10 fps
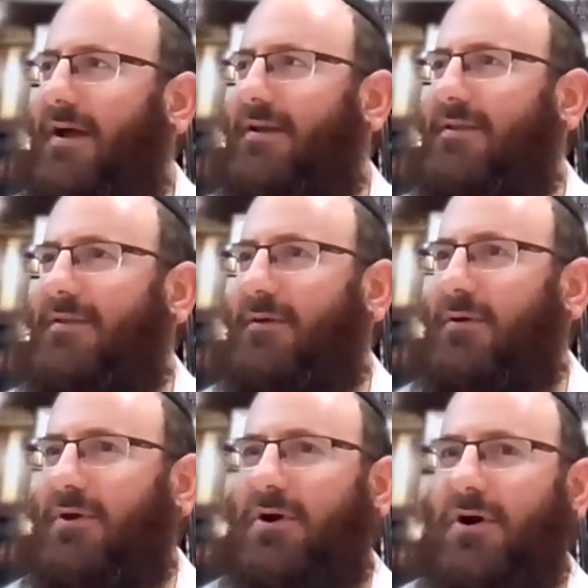Like
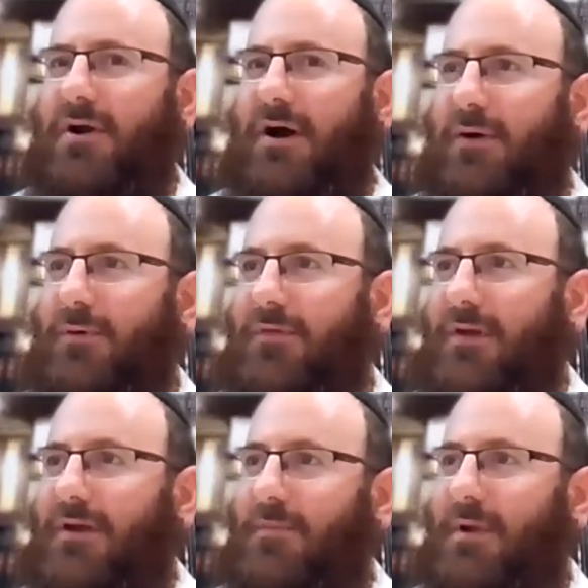the, I
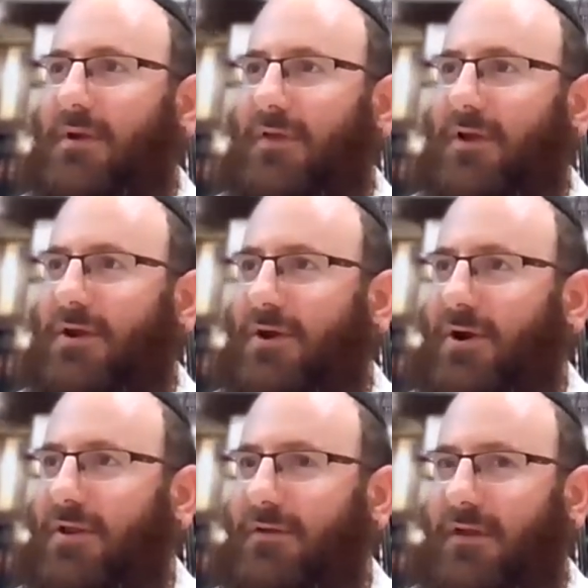was thinking it means like
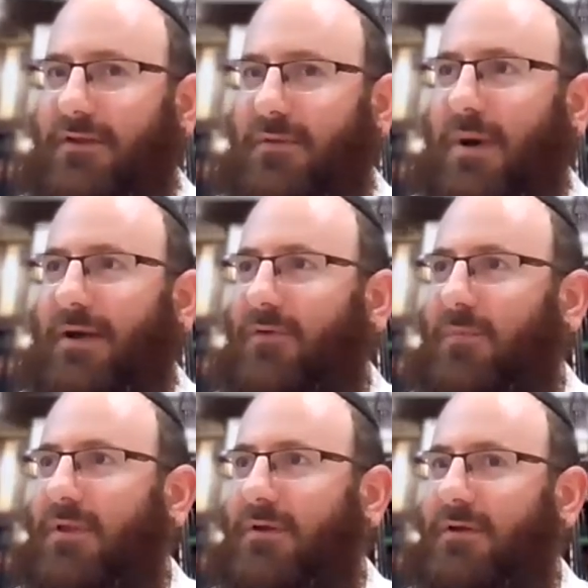like the
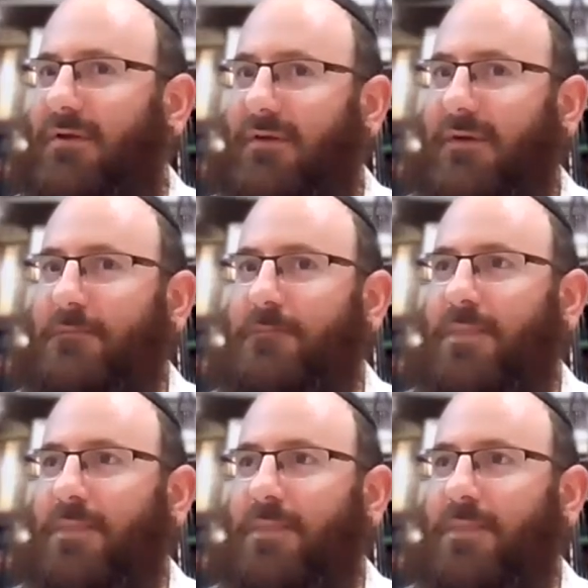possibility.